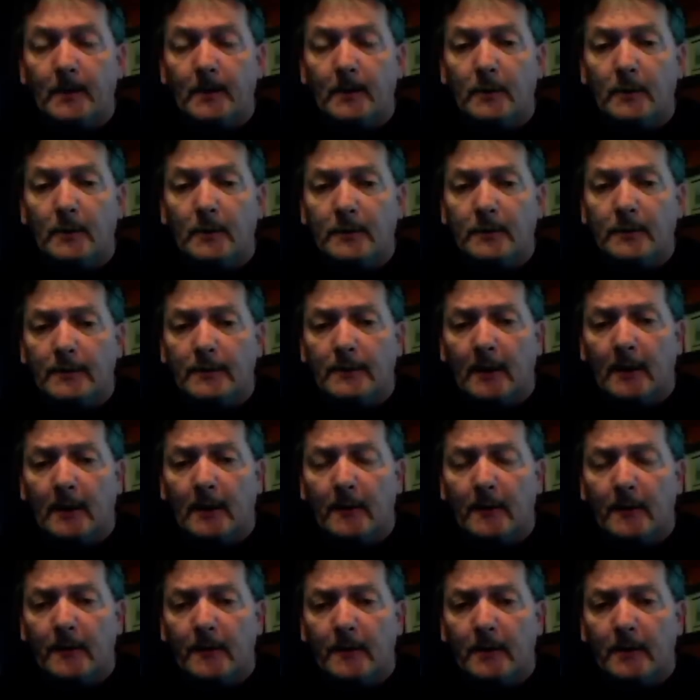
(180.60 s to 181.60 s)
He looks
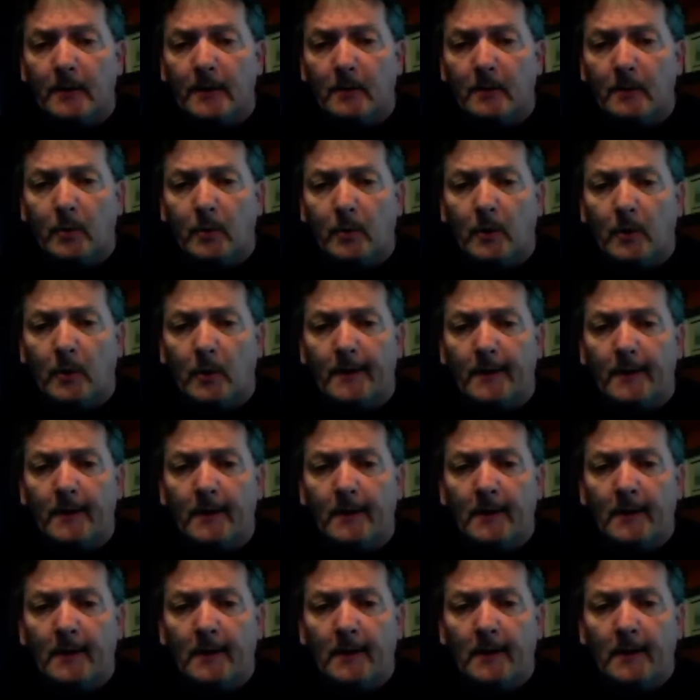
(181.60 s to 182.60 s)
down and the young boy,
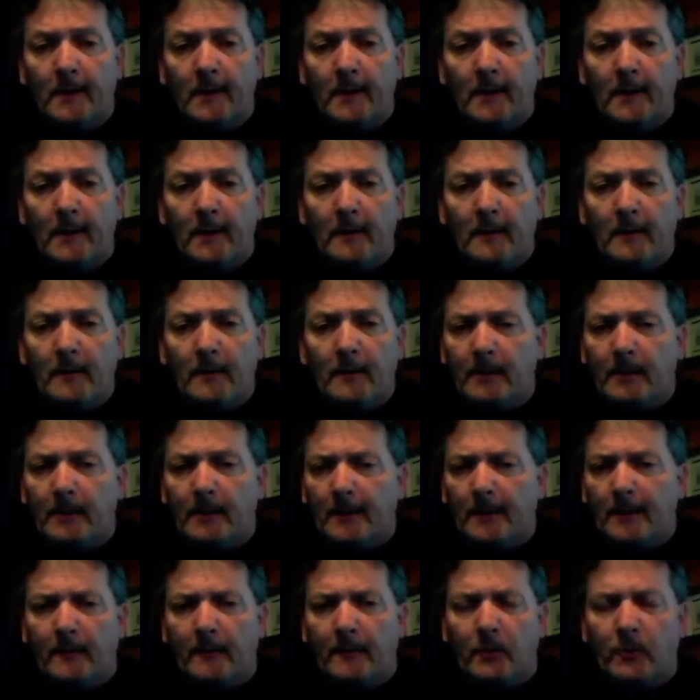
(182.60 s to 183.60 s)
maybe
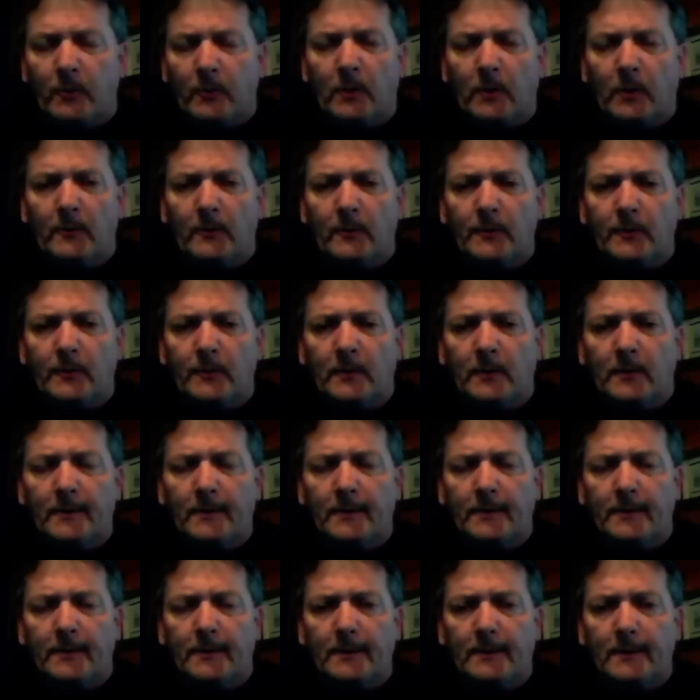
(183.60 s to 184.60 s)
11, 12 years old,
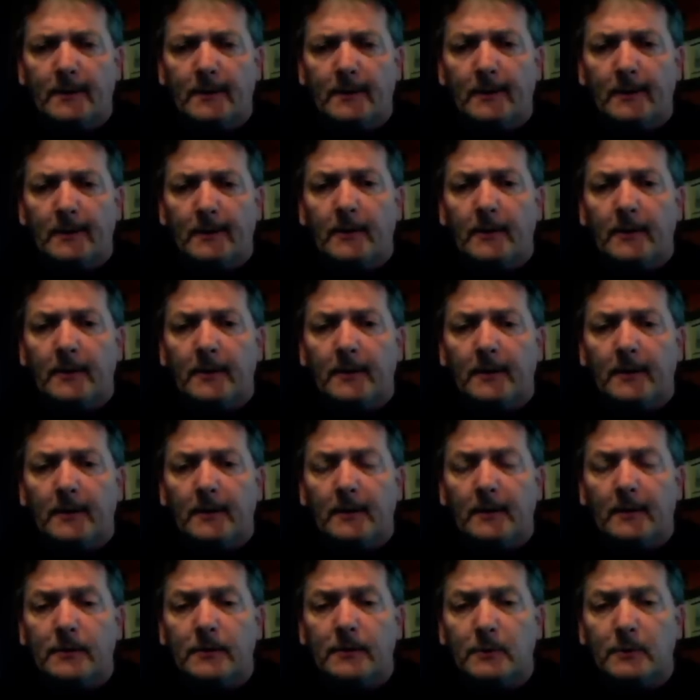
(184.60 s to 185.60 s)
is carrying
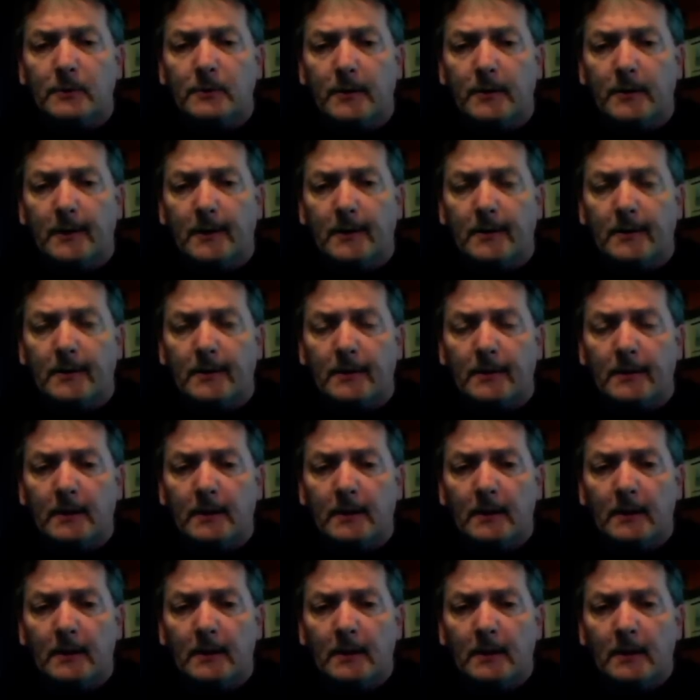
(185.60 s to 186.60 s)
a suitcase.
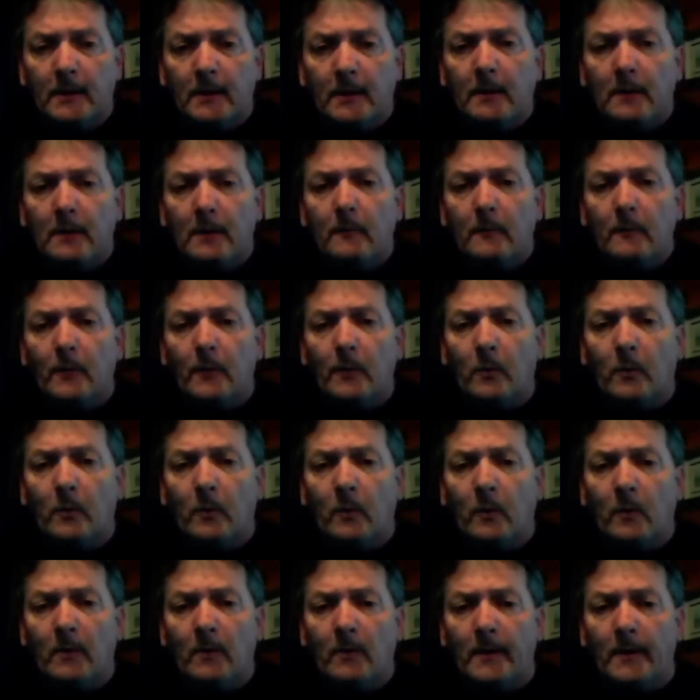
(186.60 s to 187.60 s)
The
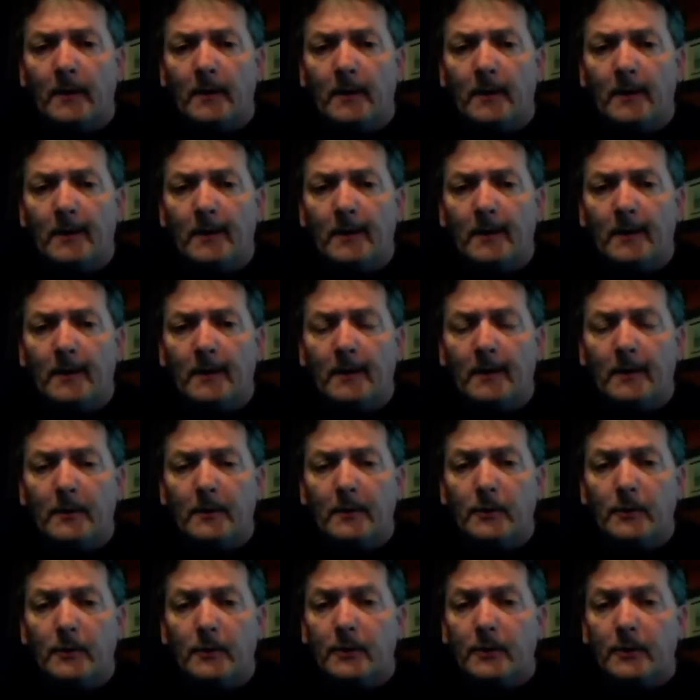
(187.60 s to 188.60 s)
woman
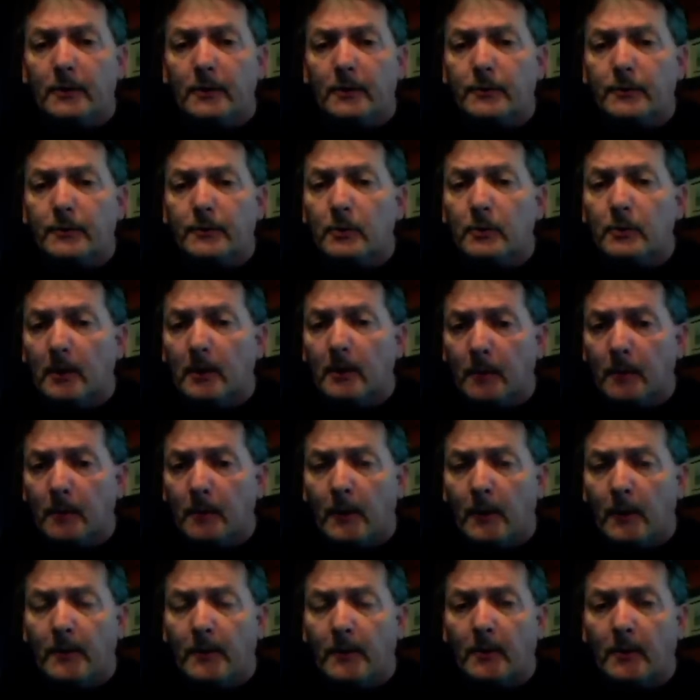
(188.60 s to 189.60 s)
turns to our
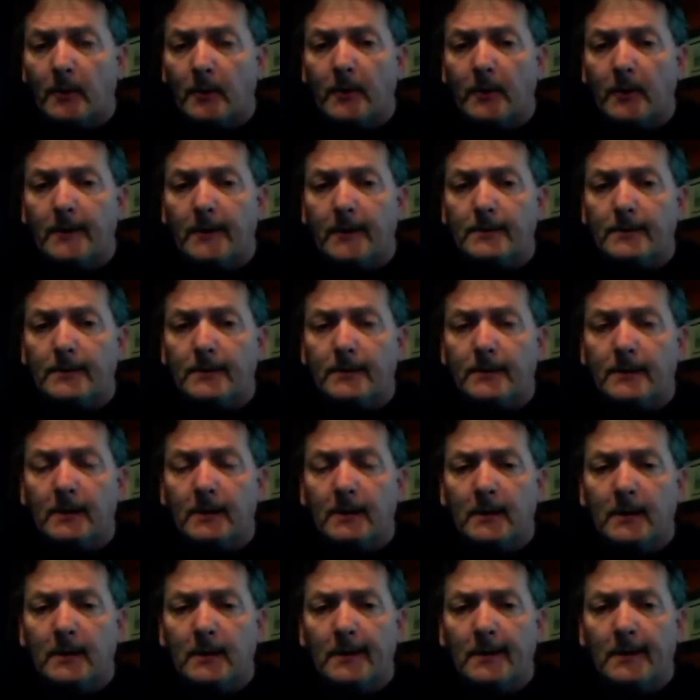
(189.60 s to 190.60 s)
brother in Christ
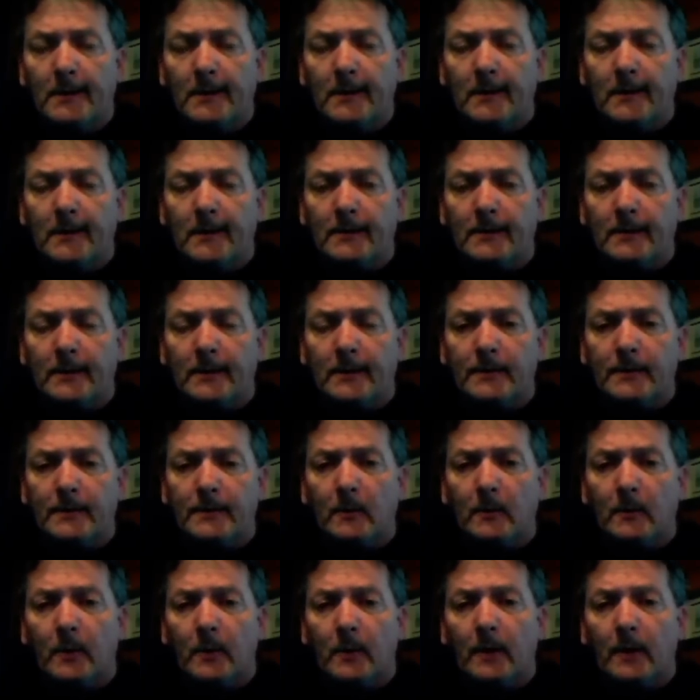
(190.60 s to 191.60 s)
and says
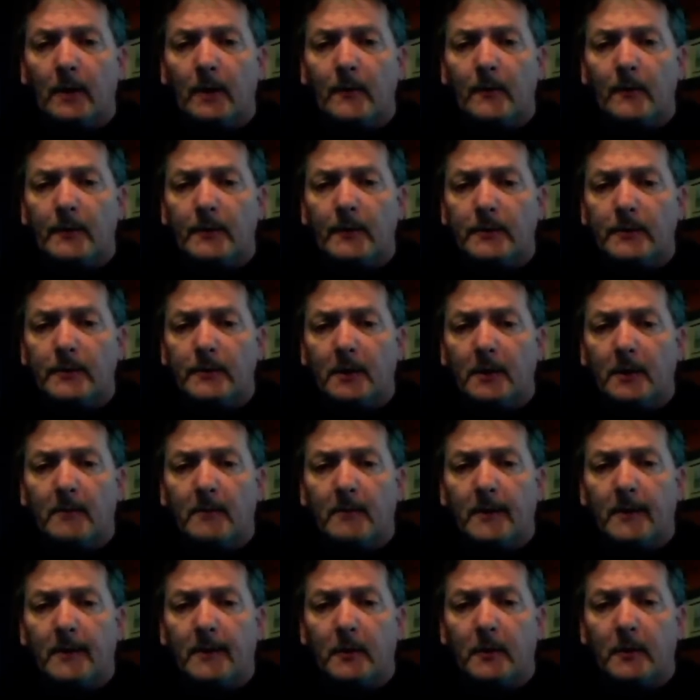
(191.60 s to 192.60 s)
that wherever this
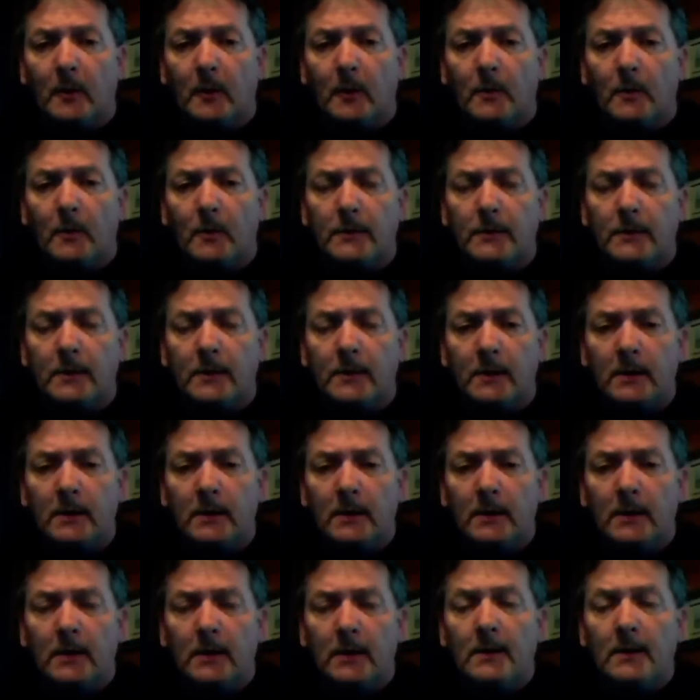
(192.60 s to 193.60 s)
young man goes,
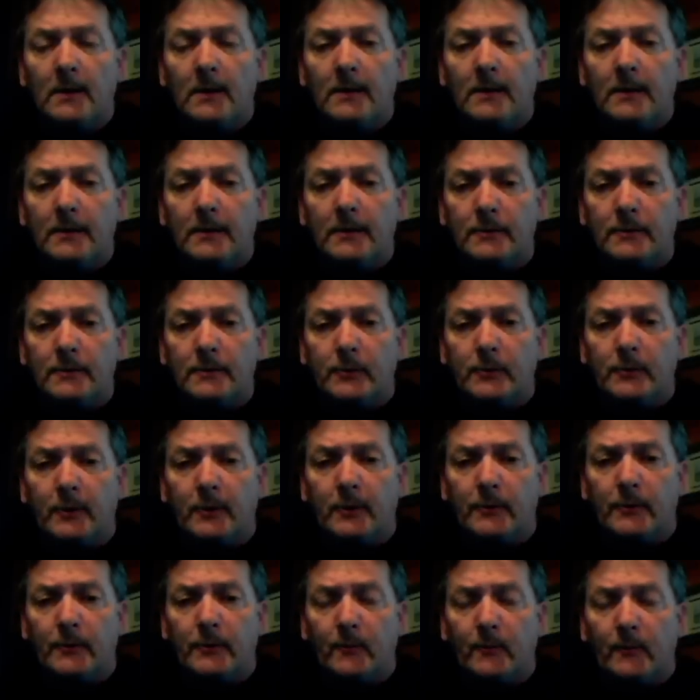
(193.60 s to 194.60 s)

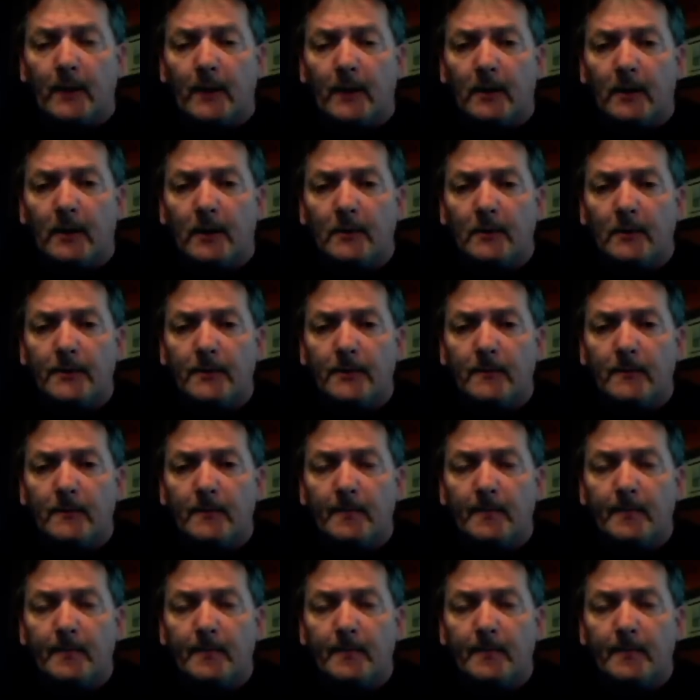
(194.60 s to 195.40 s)
destruction follows.